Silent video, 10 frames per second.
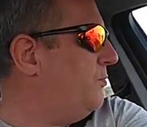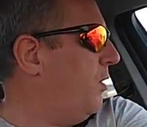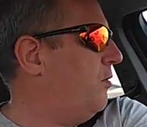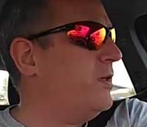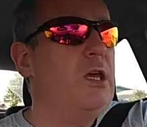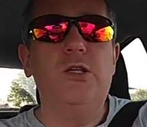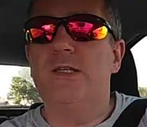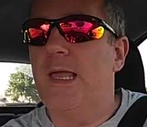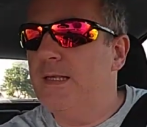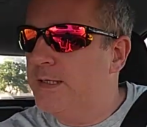Well,
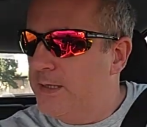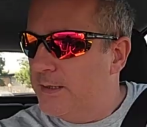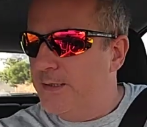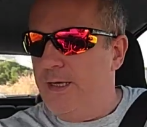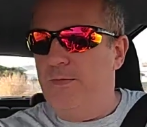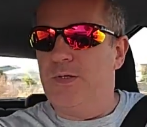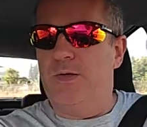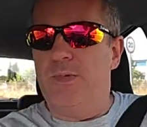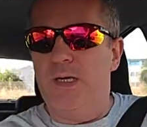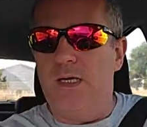consensus seems to
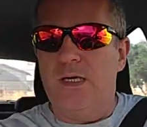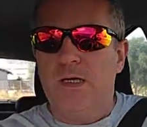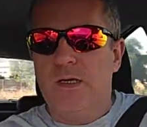be